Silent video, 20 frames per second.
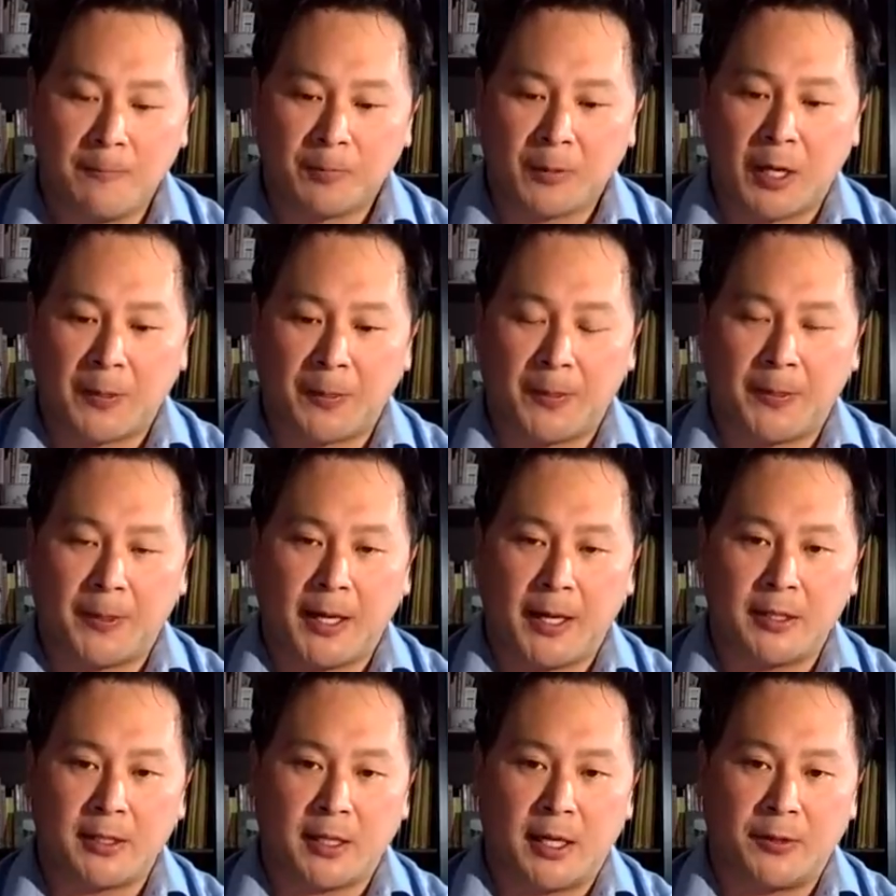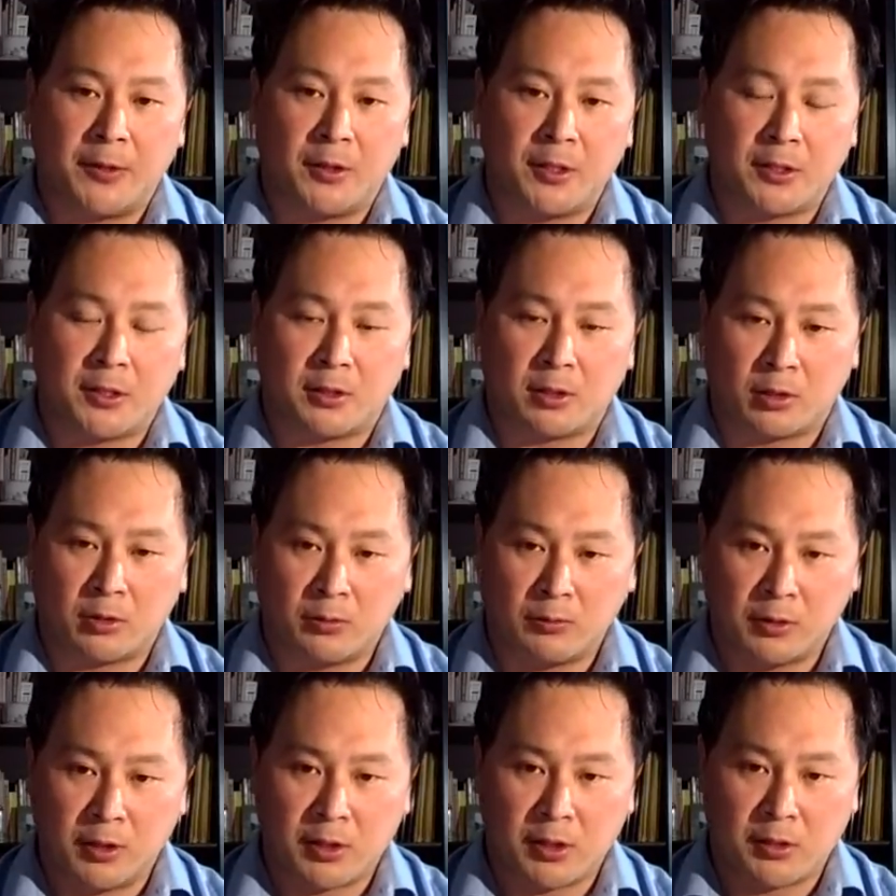I think
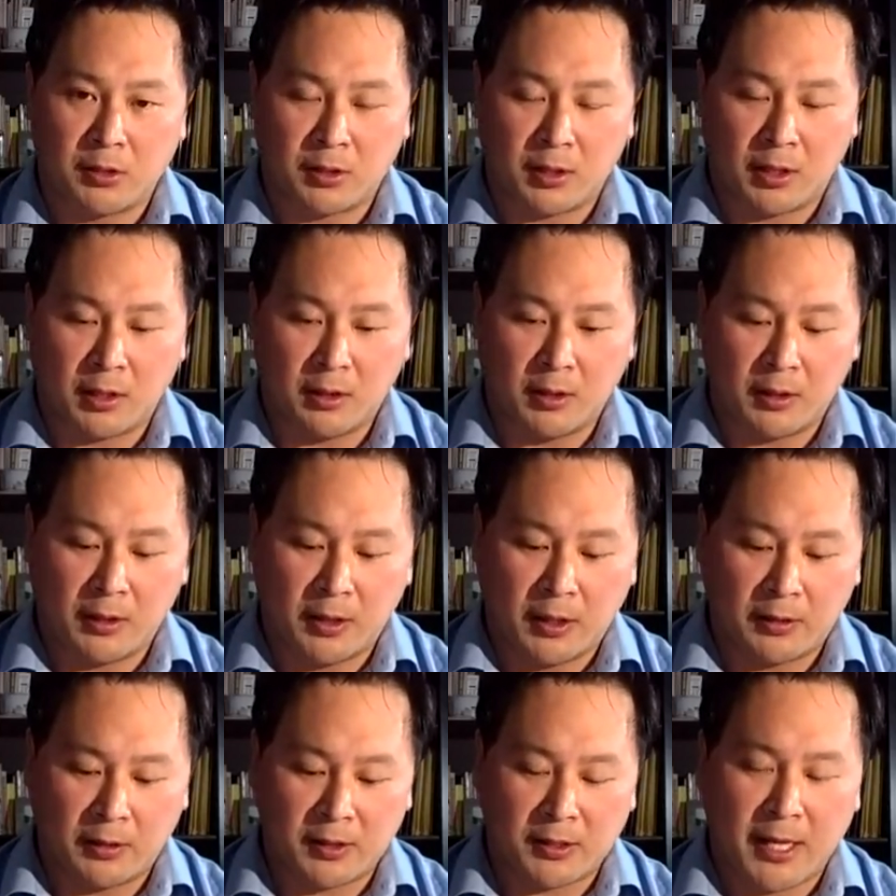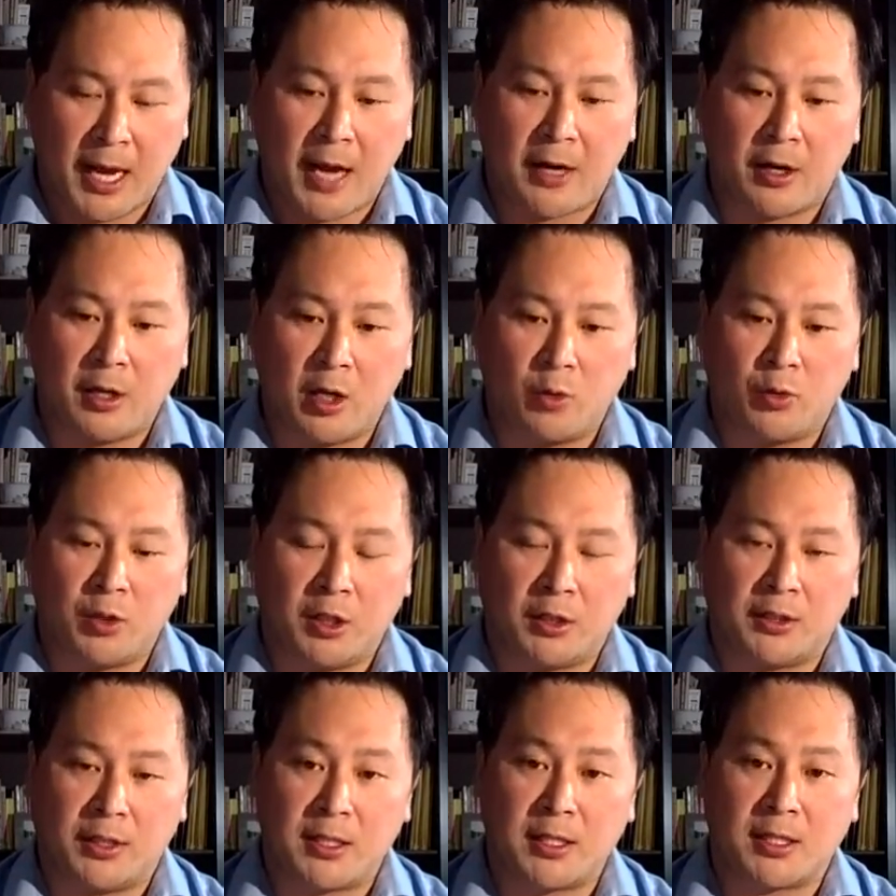this is a standard that we
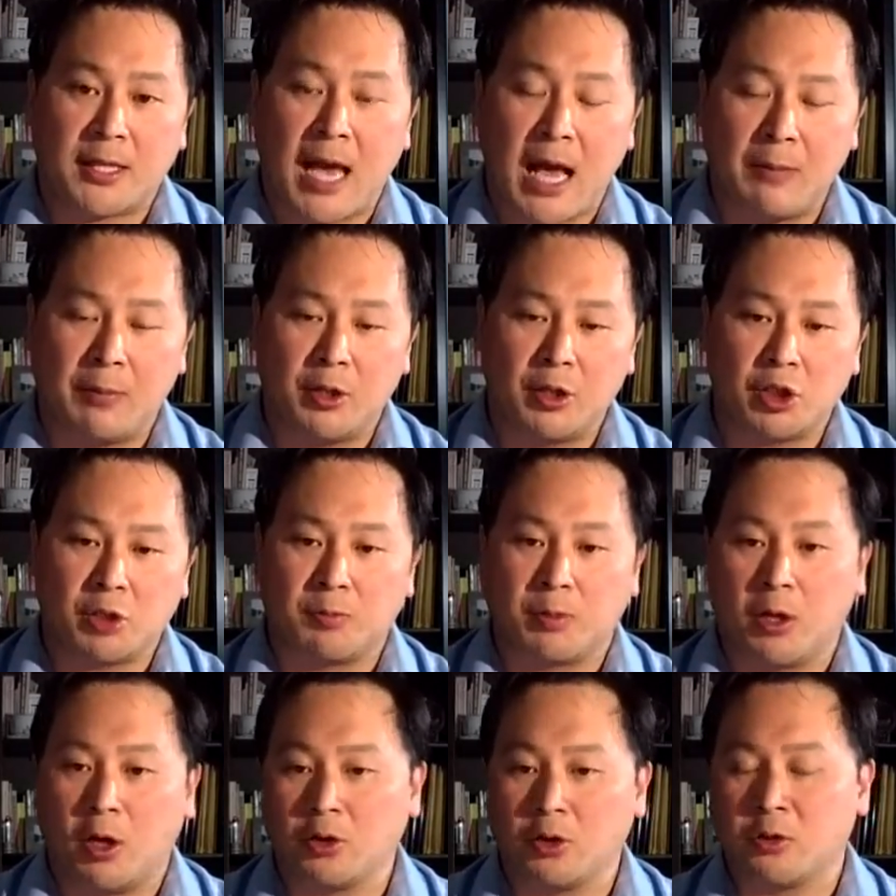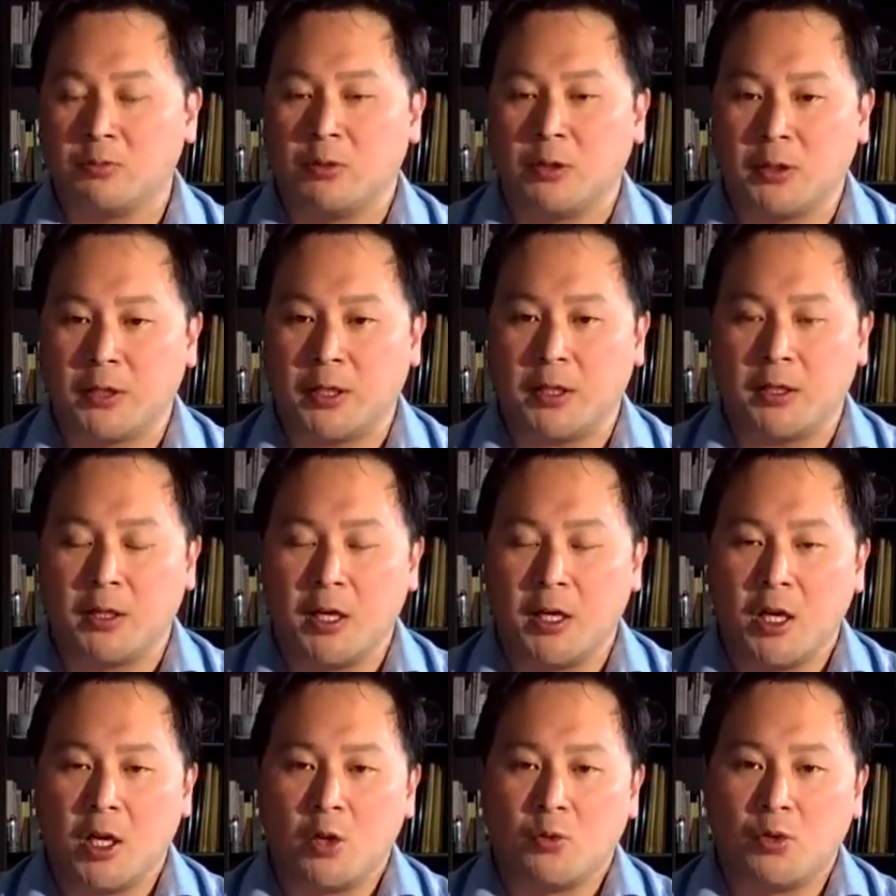need to establish, but ultimately
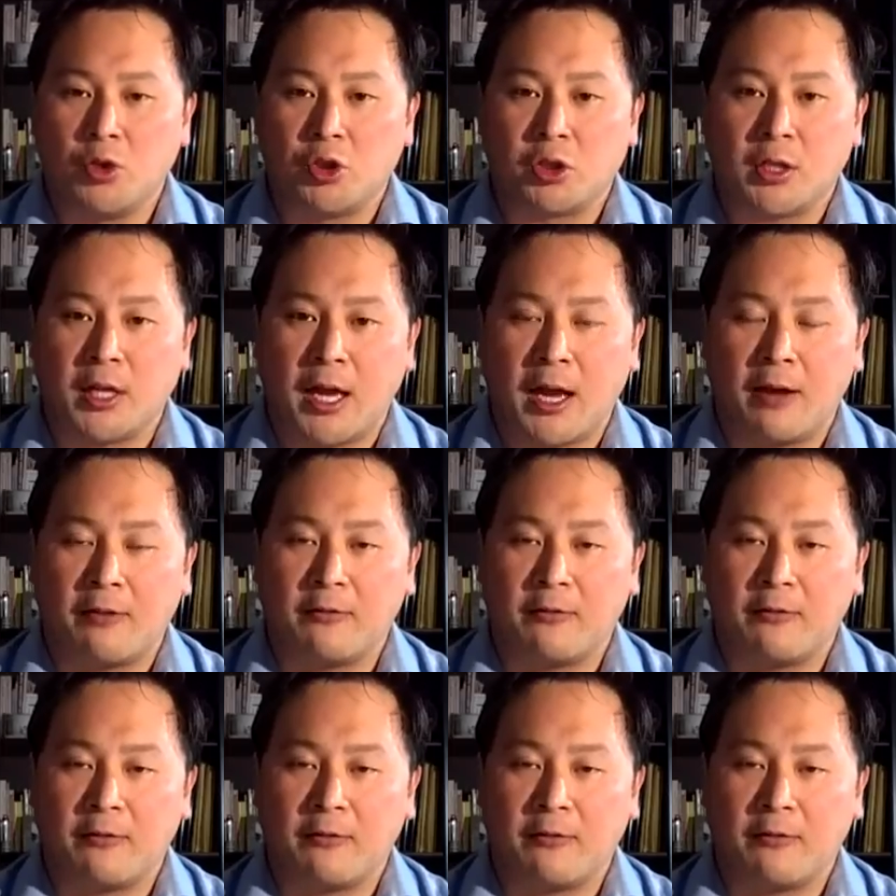we should